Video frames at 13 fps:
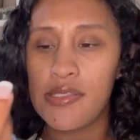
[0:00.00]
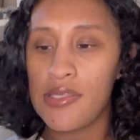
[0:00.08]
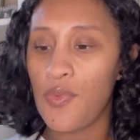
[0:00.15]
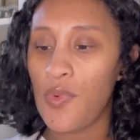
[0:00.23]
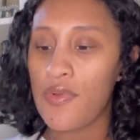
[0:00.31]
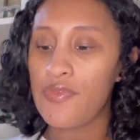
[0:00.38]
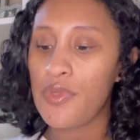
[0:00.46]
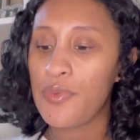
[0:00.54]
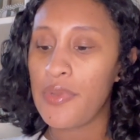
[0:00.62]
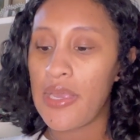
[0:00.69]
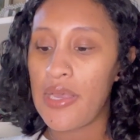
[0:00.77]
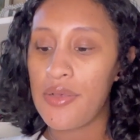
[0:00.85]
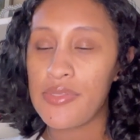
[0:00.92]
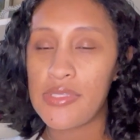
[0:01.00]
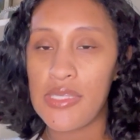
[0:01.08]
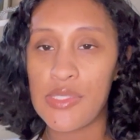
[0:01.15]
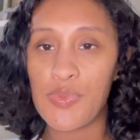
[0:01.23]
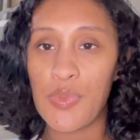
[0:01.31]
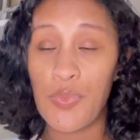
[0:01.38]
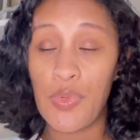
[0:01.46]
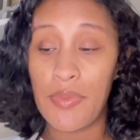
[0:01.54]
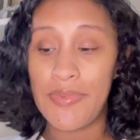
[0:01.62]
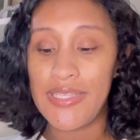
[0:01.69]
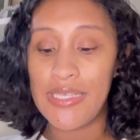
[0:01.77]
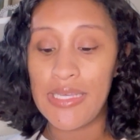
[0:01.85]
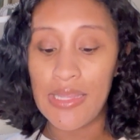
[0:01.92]
is the 1 fluid ounce. This one will
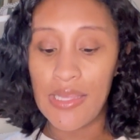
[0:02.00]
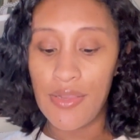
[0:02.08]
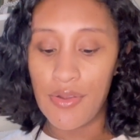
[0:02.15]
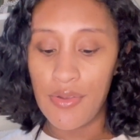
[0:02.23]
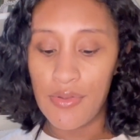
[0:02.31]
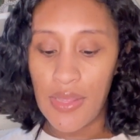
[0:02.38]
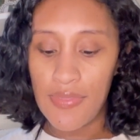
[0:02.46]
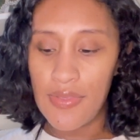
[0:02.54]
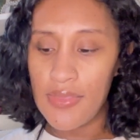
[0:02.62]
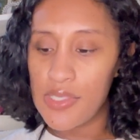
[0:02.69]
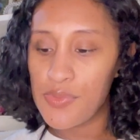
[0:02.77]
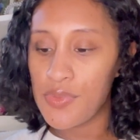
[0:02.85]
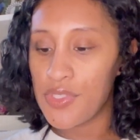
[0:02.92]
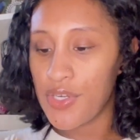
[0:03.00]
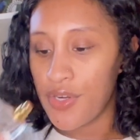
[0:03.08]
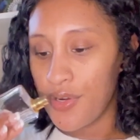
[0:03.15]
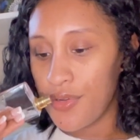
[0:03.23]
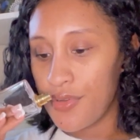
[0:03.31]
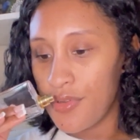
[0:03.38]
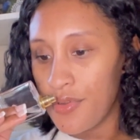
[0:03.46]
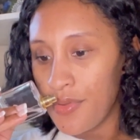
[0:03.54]
be decluttered. I think this one turned.